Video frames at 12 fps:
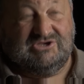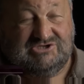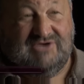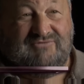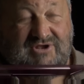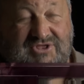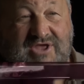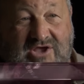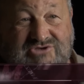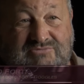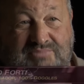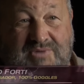
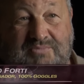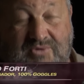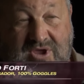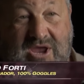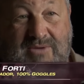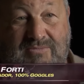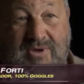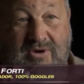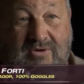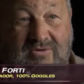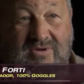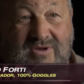70,000 people came
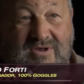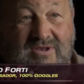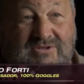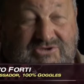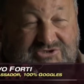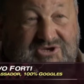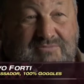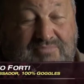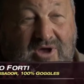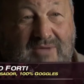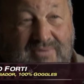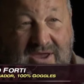there to see
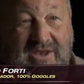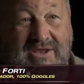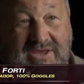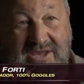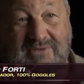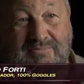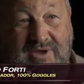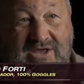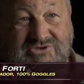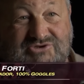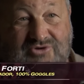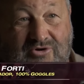Bob Hannah get a
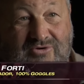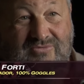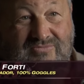bad start.